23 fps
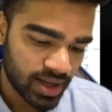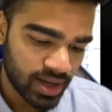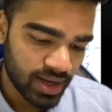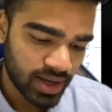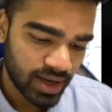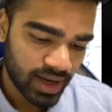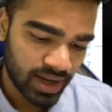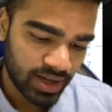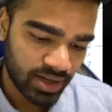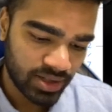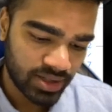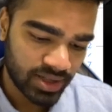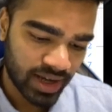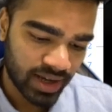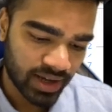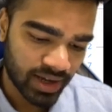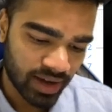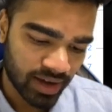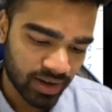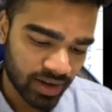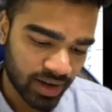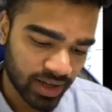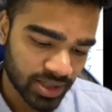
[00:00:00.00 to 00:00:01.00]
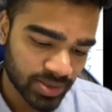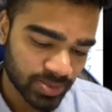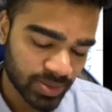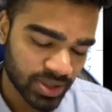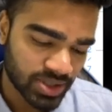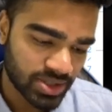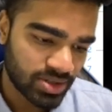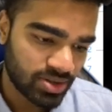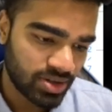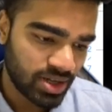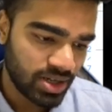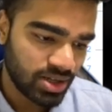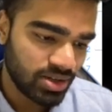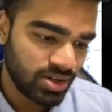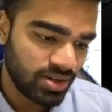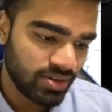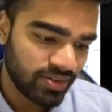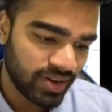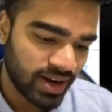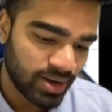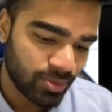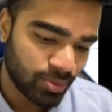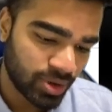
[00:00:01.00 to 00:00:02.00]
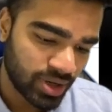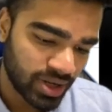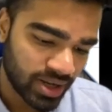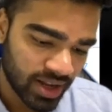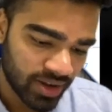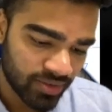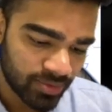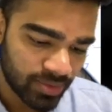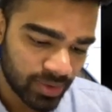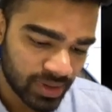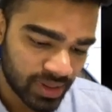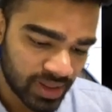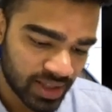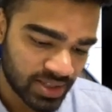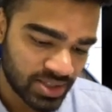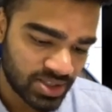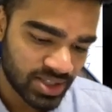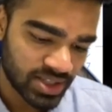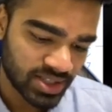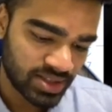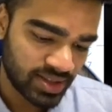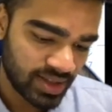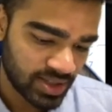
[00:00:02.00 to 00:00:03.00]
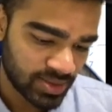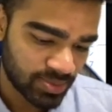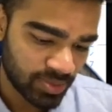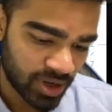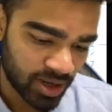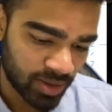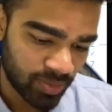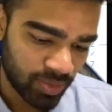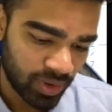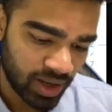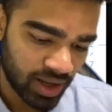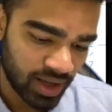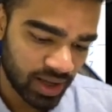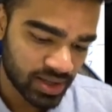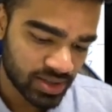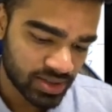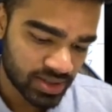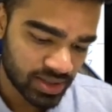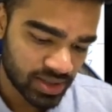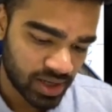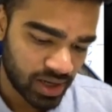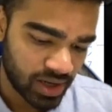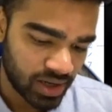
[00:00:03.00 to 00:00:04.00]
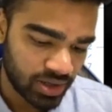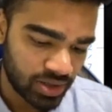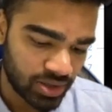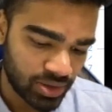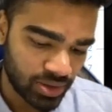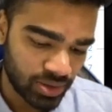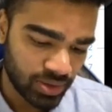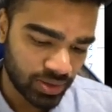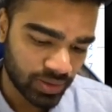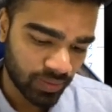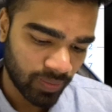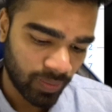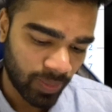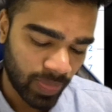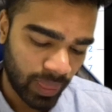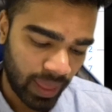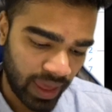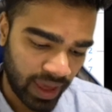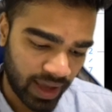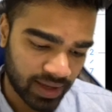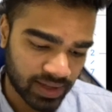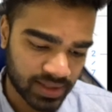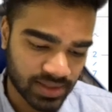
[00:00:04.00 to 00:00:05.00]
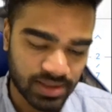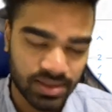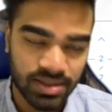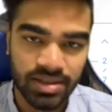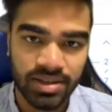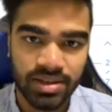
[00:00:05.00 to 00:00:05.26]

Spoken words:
And you take out x plus 3, you divide, what you're left with is just this part, plus 2x.